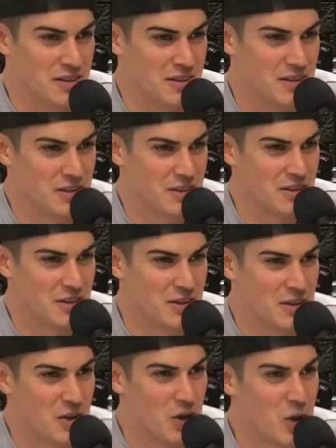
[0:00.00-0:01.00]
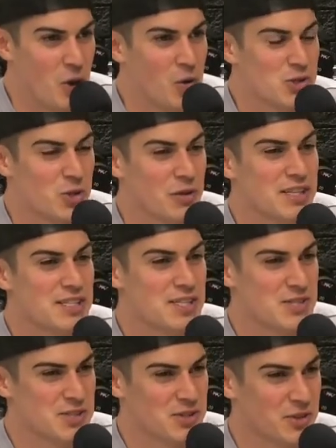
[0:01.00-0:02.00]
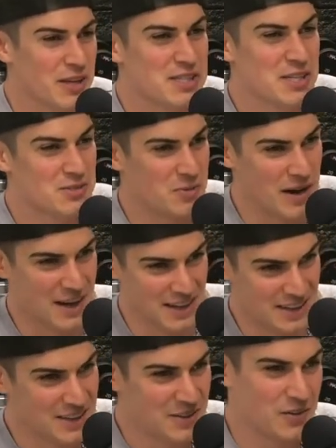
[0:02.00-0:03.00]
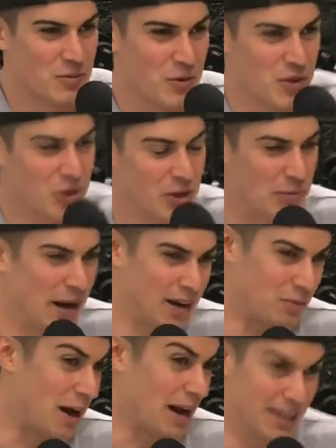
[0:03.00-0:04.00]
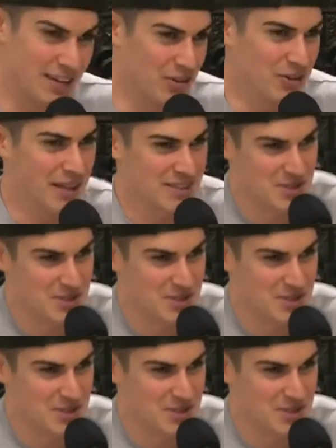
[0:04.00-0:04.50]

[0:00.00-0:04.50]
Yeah, that's cool. So this is so this is where when you look back, wow, I didn't know that.